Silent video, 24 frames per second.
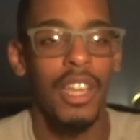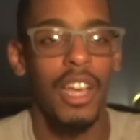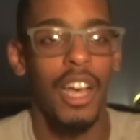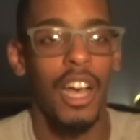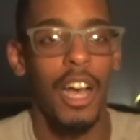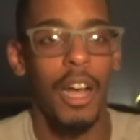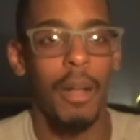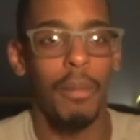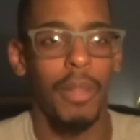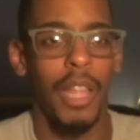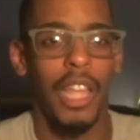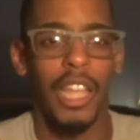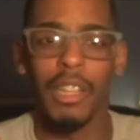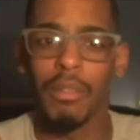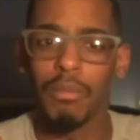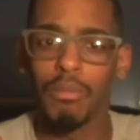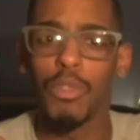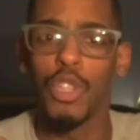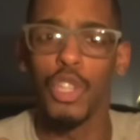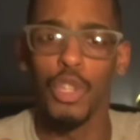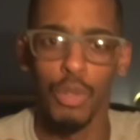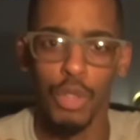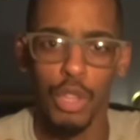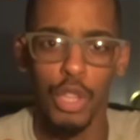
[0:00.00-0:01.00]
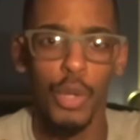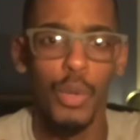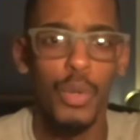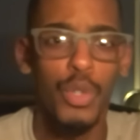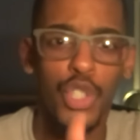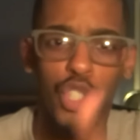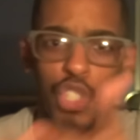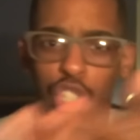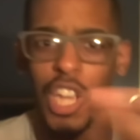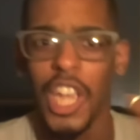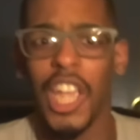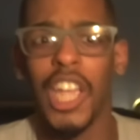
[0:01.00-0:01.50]
like, the
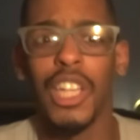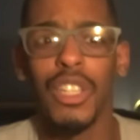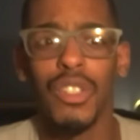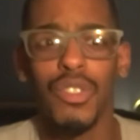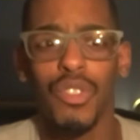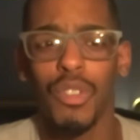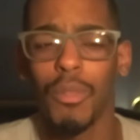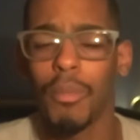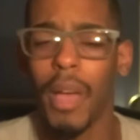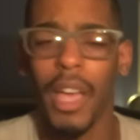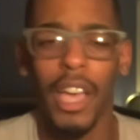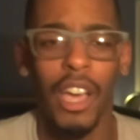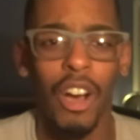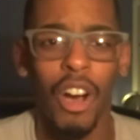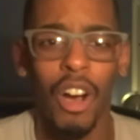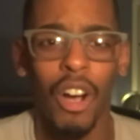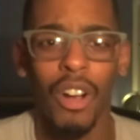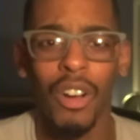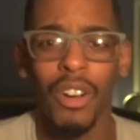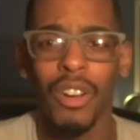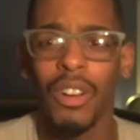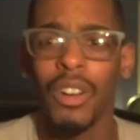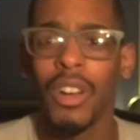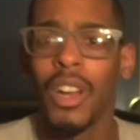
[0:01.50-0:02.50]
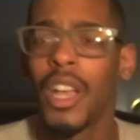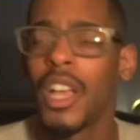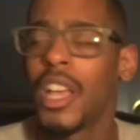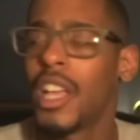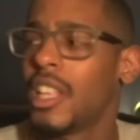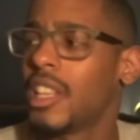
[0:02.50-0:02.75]
loose change from my car.